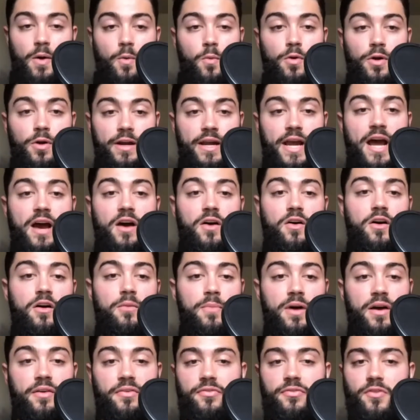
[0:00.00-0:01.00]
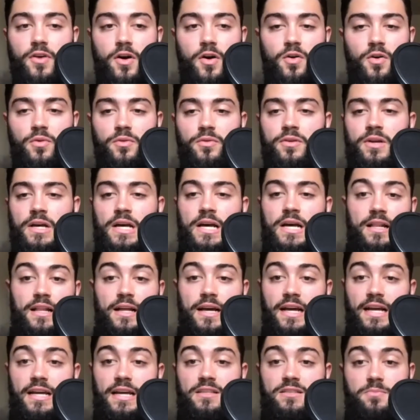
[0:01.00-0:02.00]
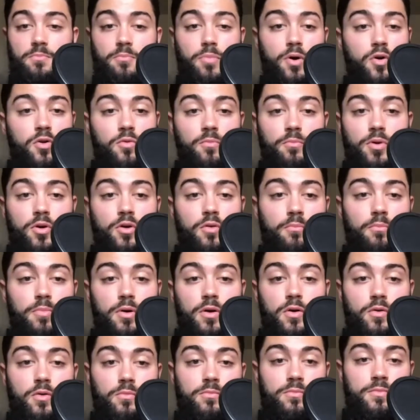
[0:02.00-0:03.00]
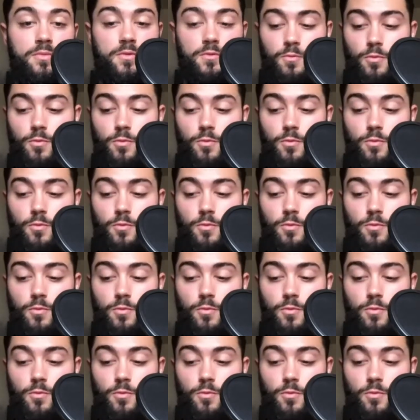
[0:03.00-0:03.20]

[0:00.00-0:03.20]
workout on my phone. Like, it's boom, boom, boom.